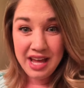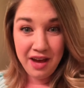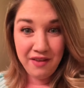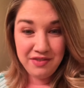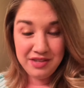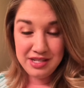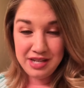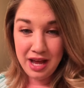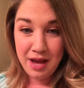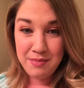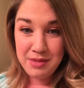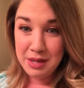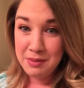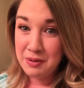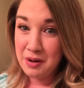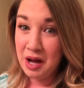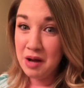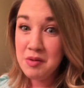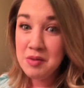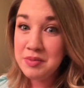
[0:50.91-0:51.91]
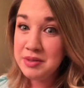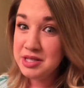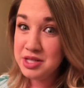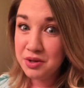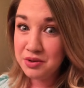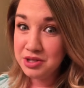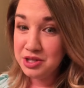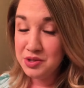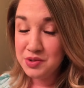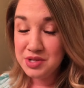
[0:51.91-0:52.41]
half the time they probably
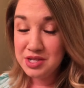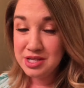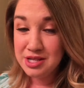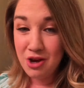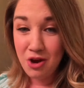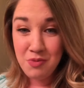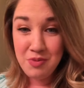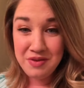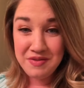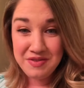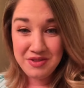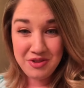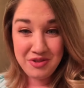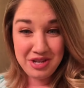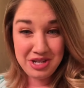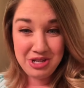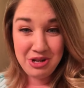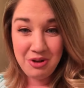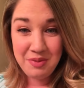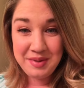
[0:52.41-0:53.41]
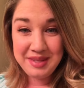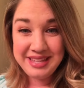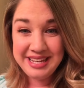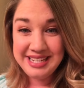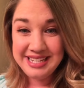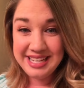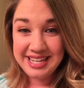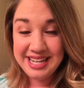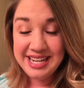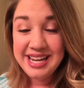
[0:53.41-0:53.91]
don't use soap, even though they told me
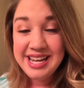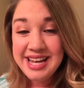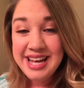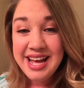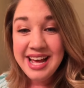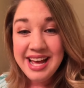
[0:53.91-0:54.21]
they did.